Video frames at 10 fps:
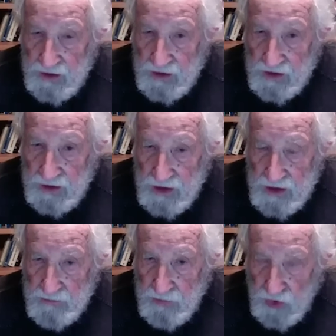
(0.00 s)
The
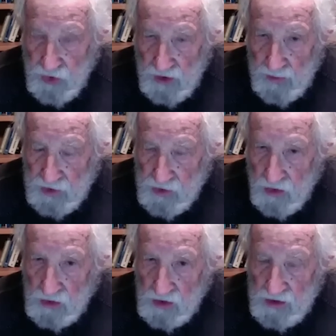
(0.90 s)
Border
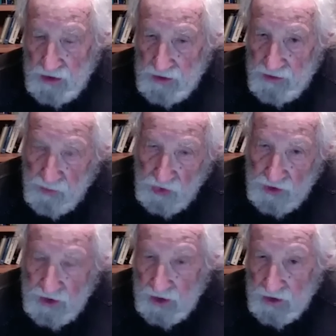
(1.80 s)
Patrol,
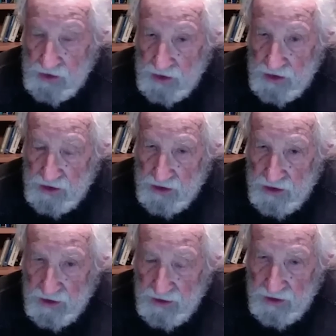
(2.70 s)
BORTAC is its
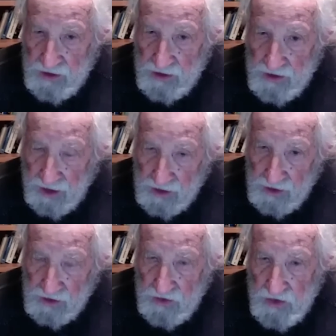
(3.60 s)
tactical
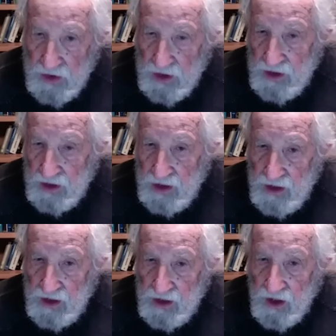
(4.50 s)
unit,
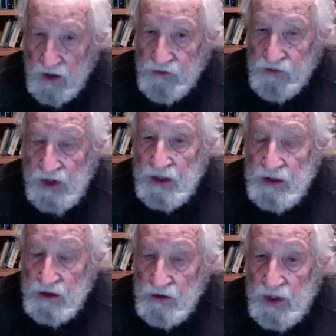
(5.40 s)
are free to
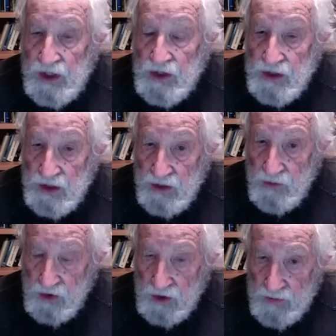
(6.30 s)
do anything they
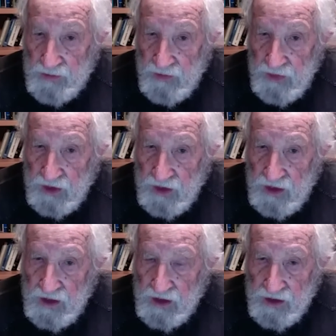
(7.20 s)
want.
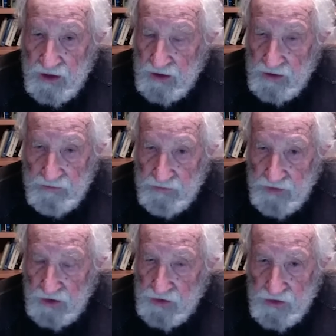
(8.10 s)
They're
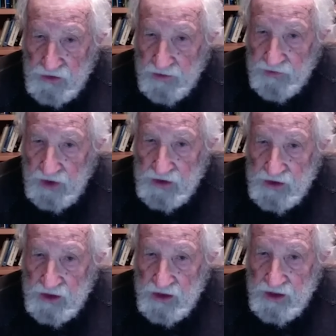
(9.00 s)
unsupervised.
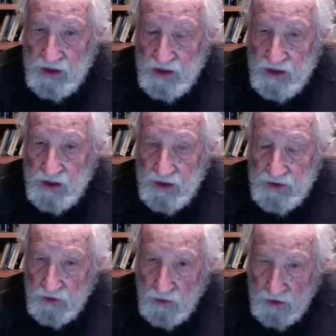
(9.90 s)
Their
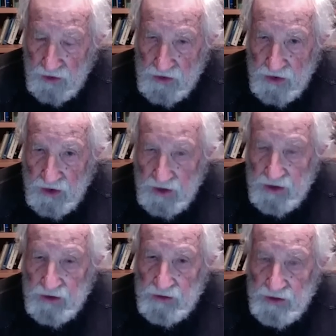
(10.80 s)
orders are
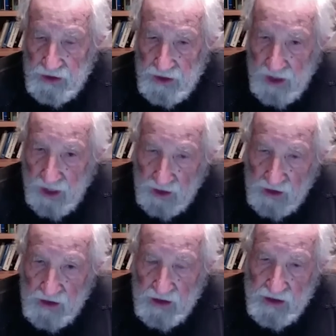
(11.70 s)
to attack
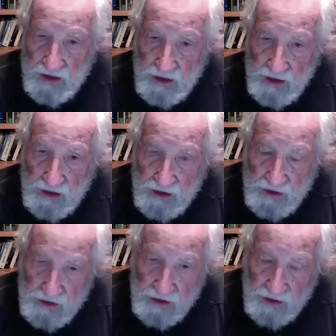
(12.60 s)
and
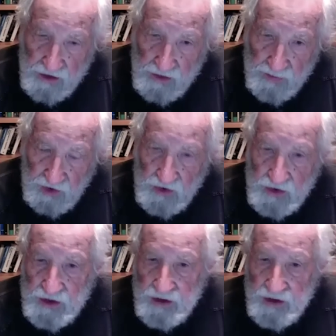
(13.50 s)
disperse